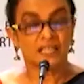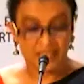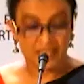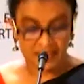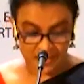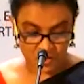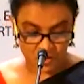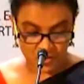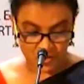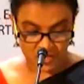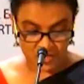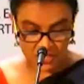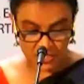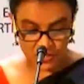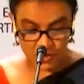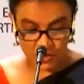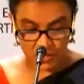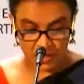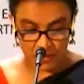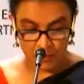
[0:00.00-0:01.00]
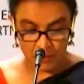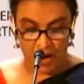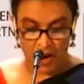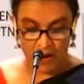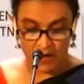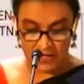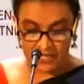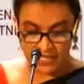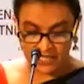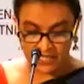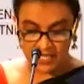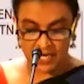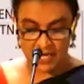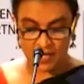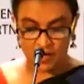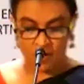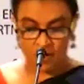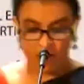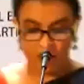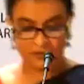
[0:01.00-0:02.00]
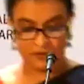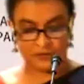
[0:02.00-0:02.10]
session is on empowering takeoff,